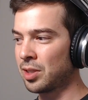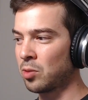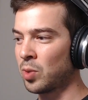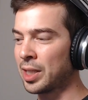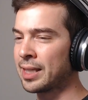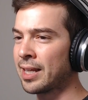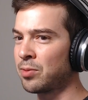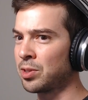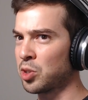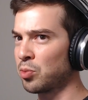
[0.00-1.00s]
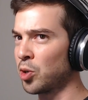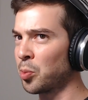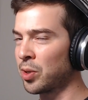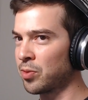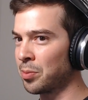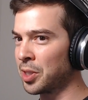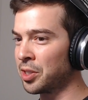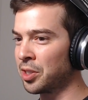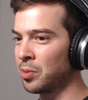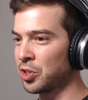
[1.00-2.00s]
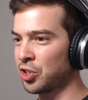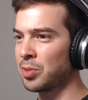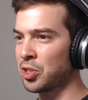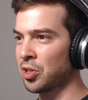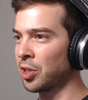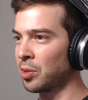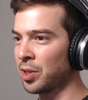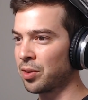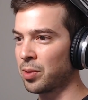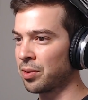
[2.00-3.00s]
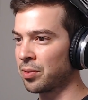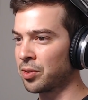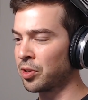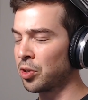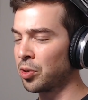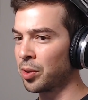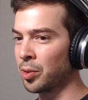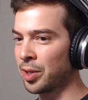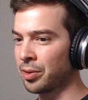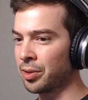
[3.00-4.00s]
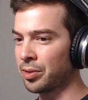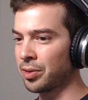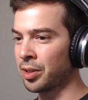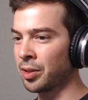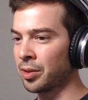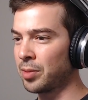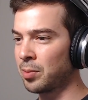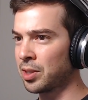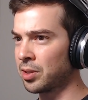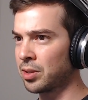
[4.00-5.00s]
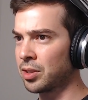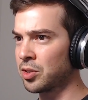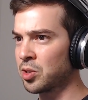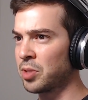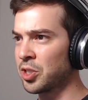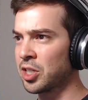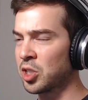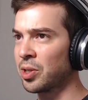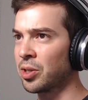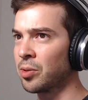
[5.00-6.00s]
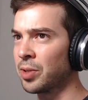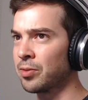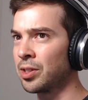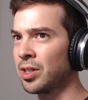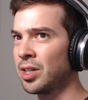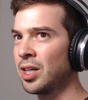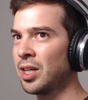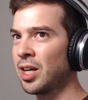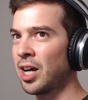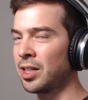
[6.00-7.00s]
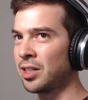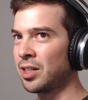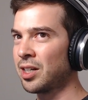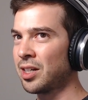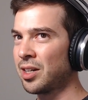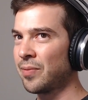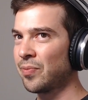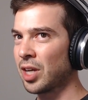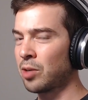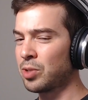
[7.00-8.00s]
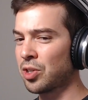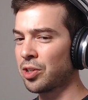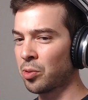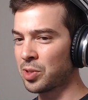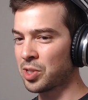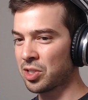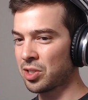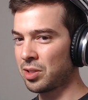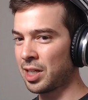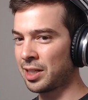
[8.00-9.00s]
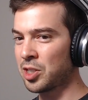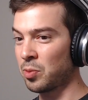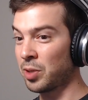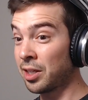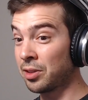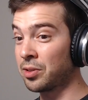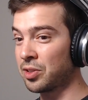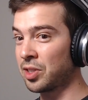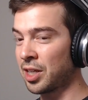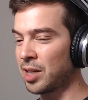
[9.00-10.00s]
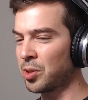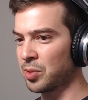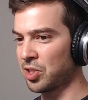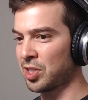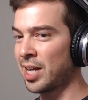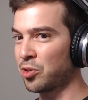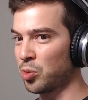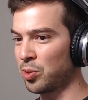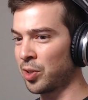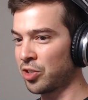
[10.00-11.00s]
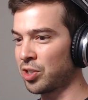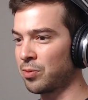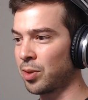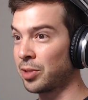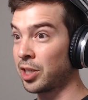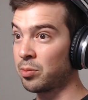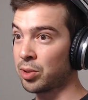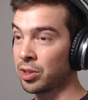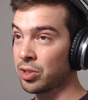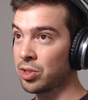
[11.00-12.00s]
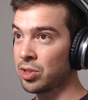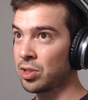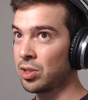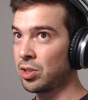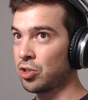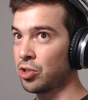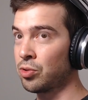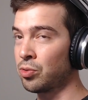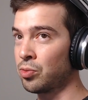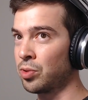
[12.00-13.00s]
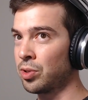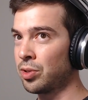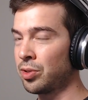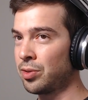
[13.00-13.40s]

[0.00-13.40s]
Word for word: like what level is appropriate for me? You know, what should I be starting with, whether they're new or whether they're maybe a, a small stakes player or whatever. I I always thought there was, at least when I learned the game, there was this natural progression from like books to